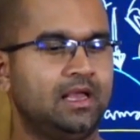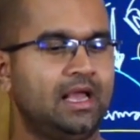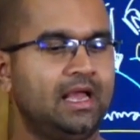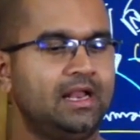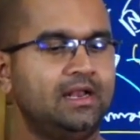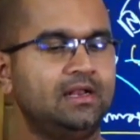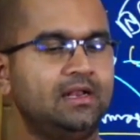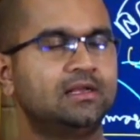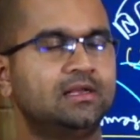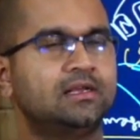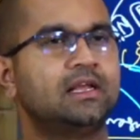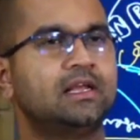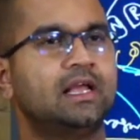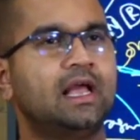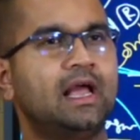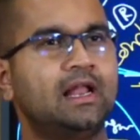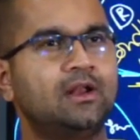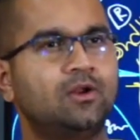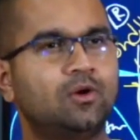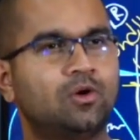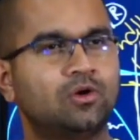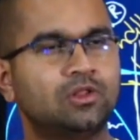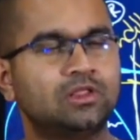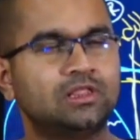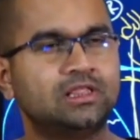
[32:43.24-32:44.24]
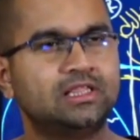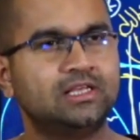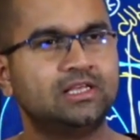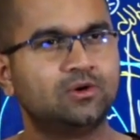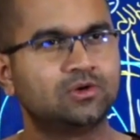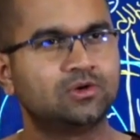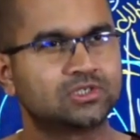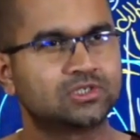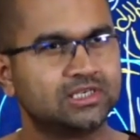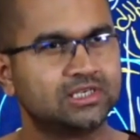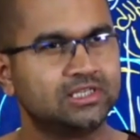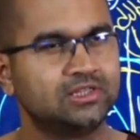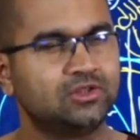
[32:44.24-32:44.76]
And
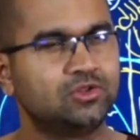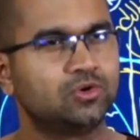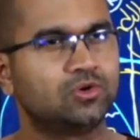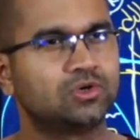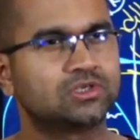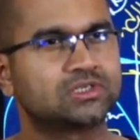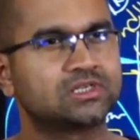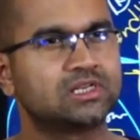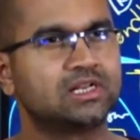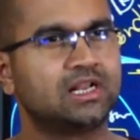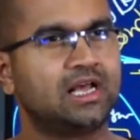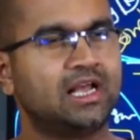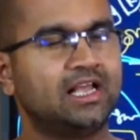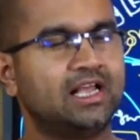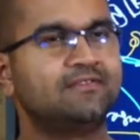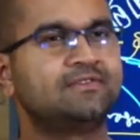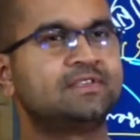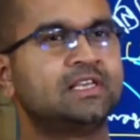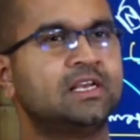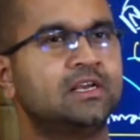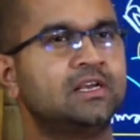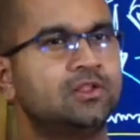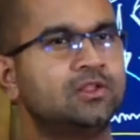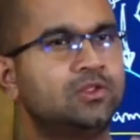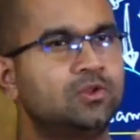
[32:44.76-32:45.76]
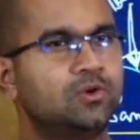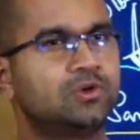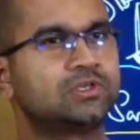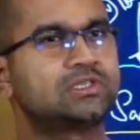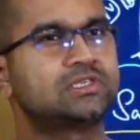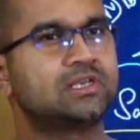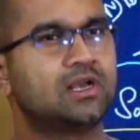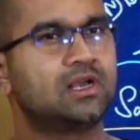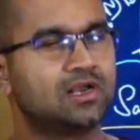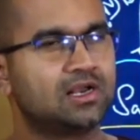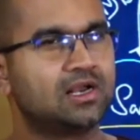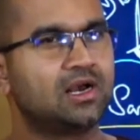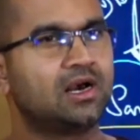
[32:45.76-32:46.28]
in those lives, those
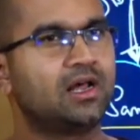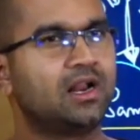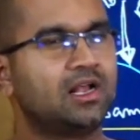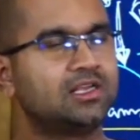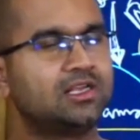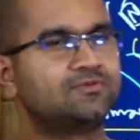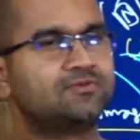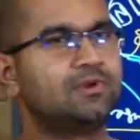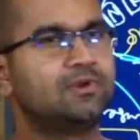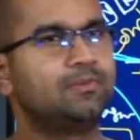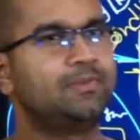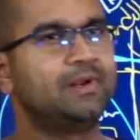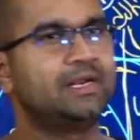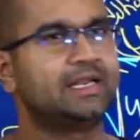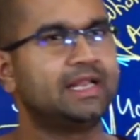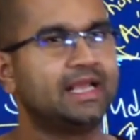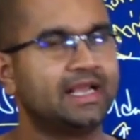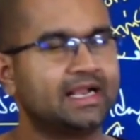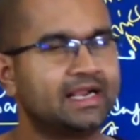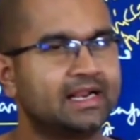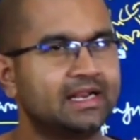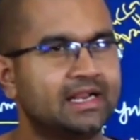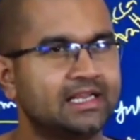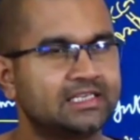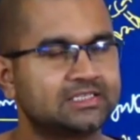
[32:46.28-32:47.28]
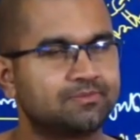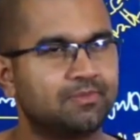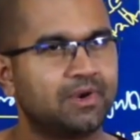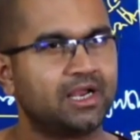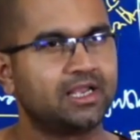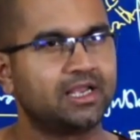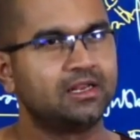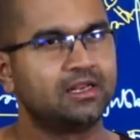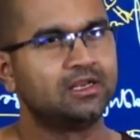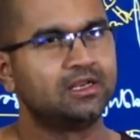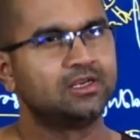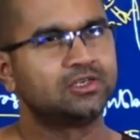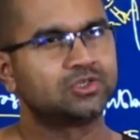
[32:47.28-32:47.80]
sankharas will be taken as mine.